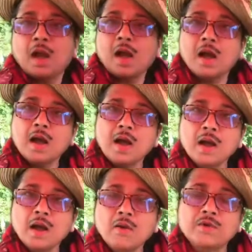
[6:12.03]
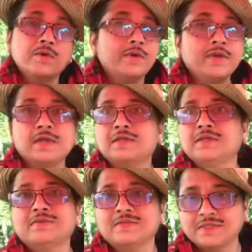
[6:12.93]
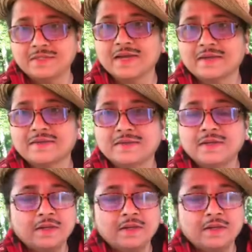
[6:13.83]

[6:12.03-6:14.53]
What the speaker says: How creative is that?